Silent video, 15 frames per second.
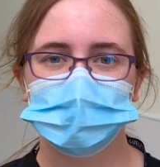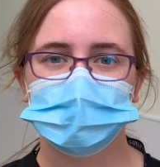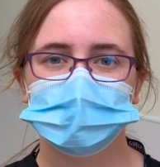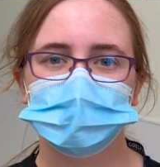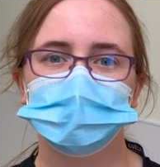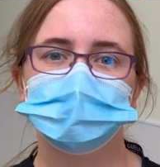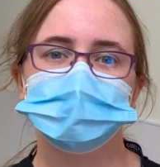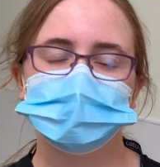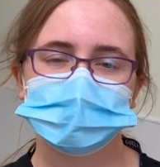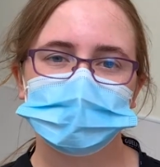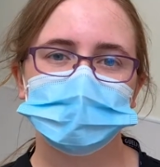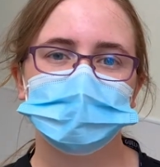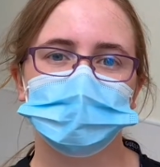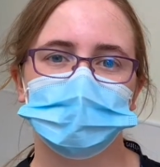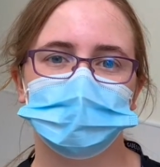So I've listed a
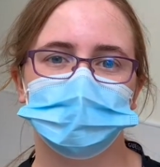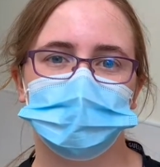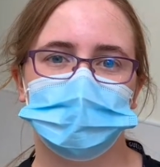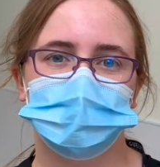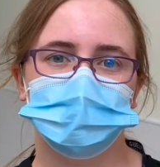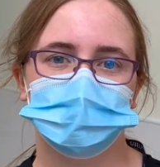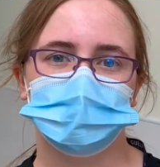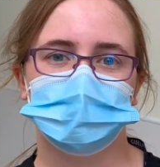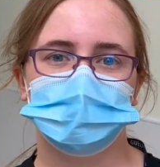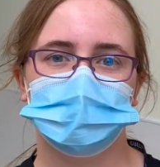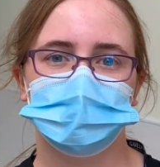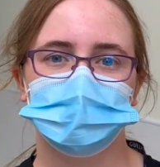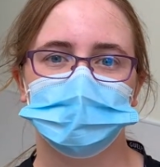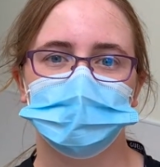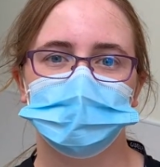lot of ages
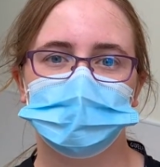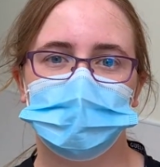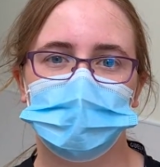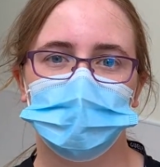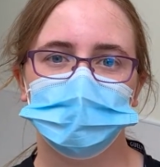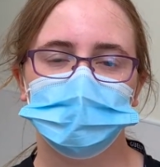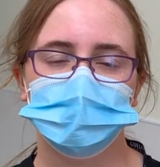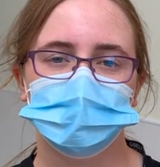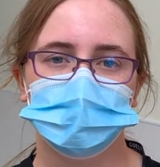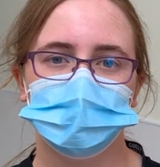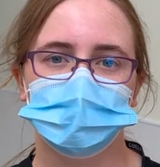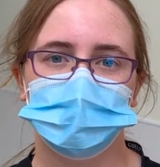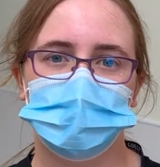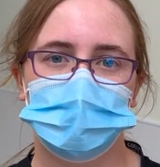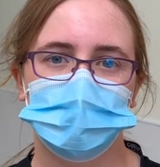here, but how do you know
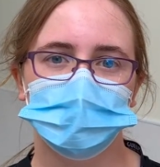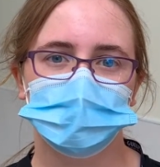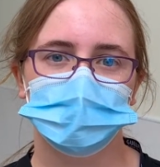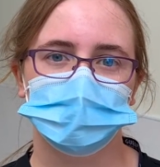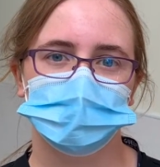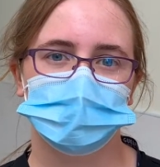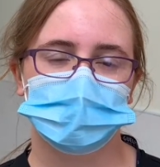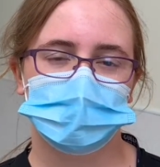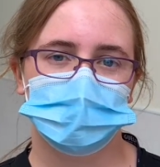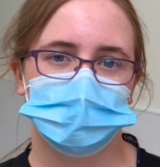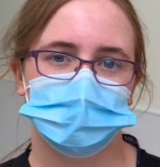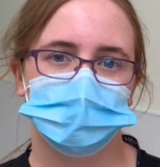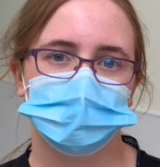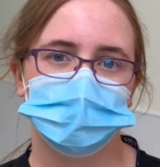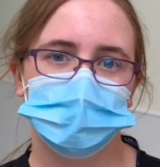how old the kitten
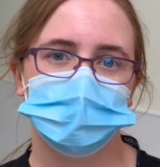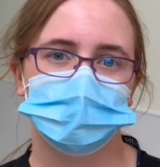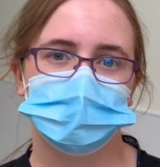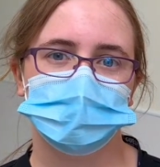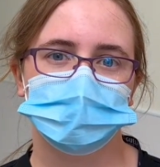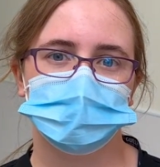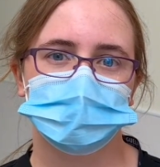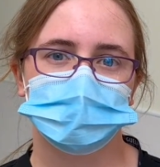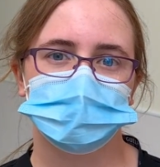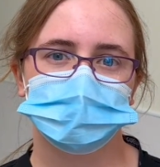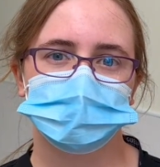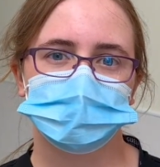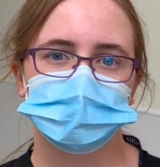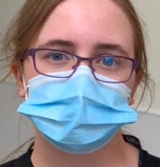you found is?